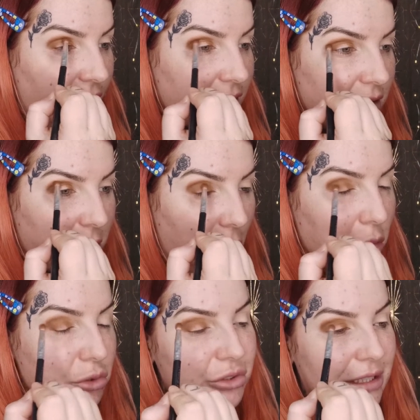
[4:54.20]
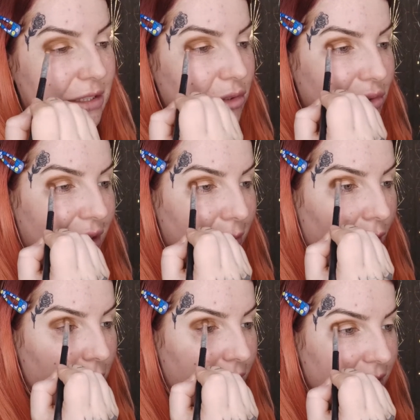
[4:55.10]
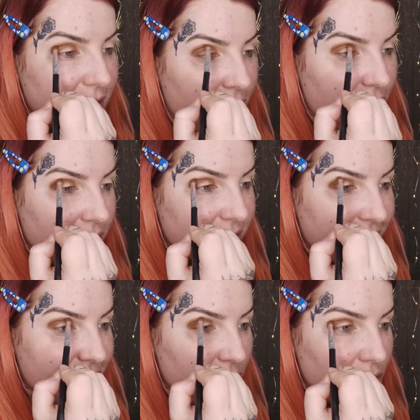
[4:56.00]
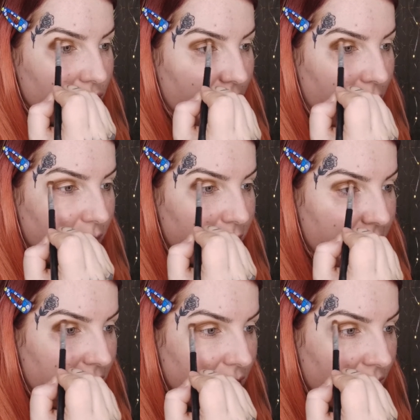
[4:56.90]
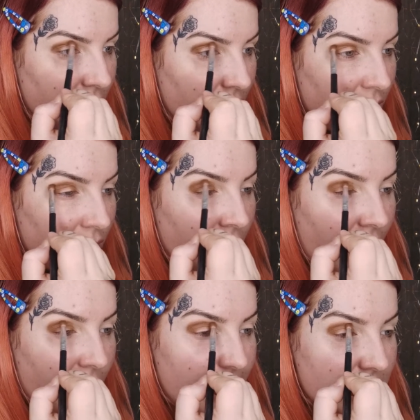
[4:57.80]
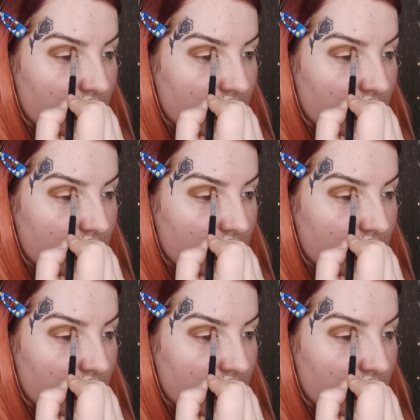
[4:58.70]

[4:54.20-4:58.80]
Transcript: had the balls really to go get my arm blacked out because I knew it would be a bit